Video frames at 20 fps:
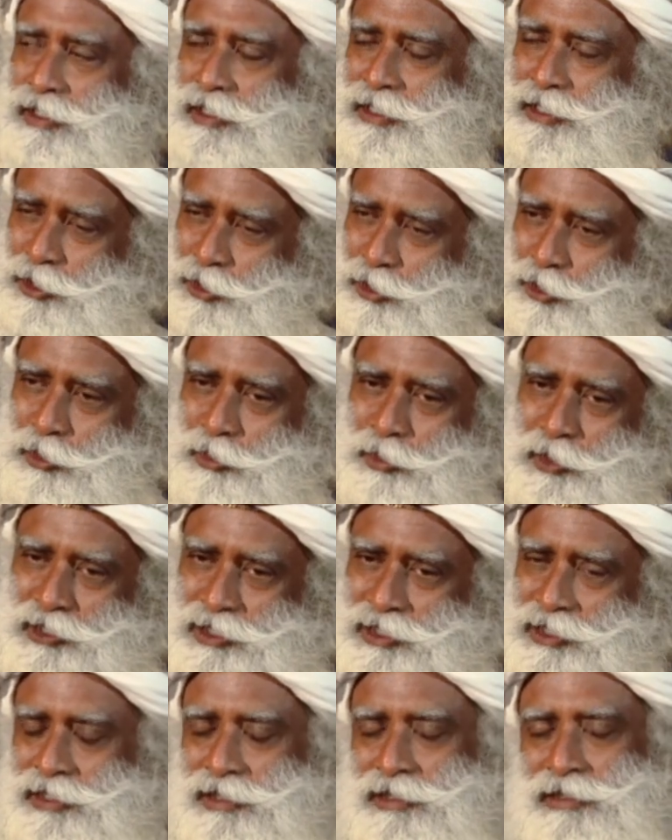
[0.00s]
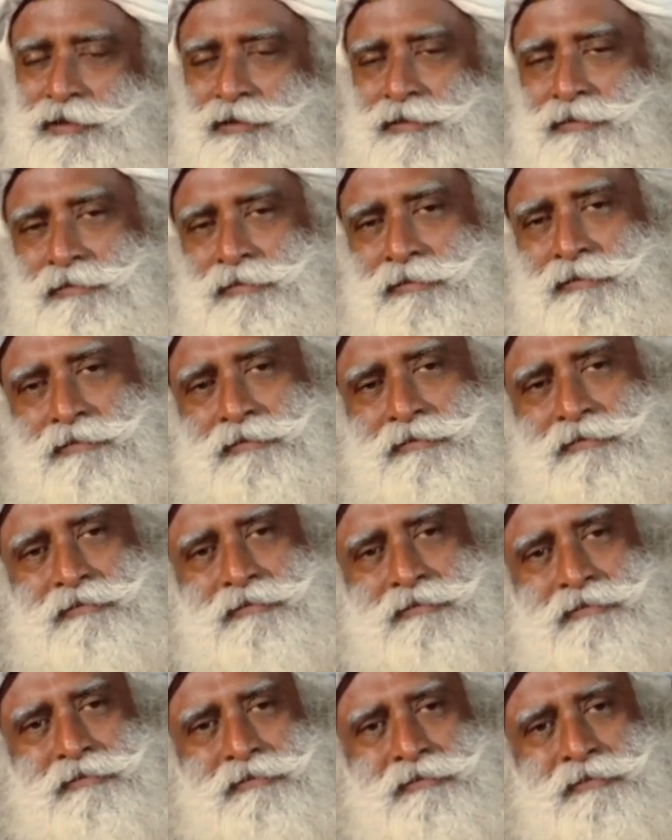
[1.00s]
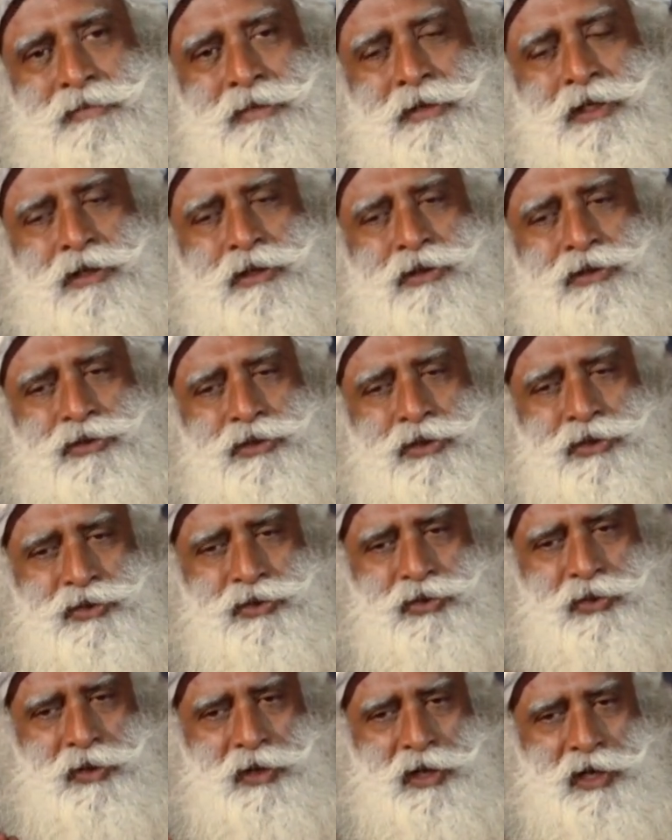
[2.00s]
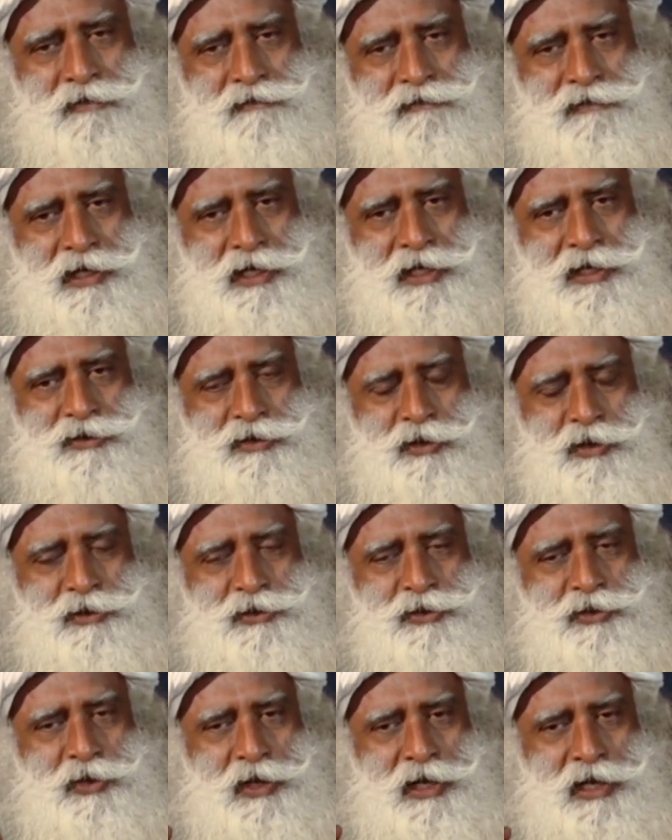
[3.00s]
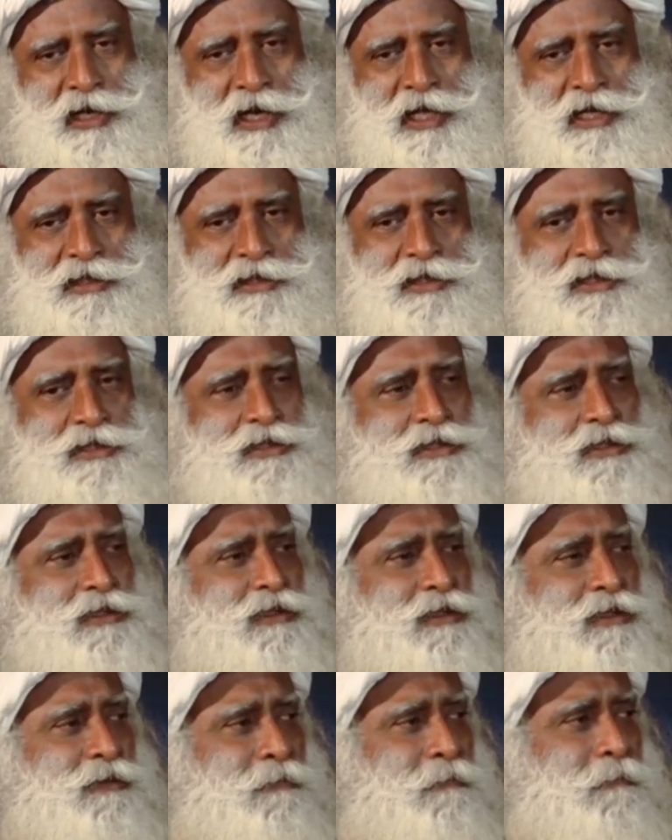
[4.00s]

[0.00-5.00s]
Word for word: in the universe. So the solar flares also are like this.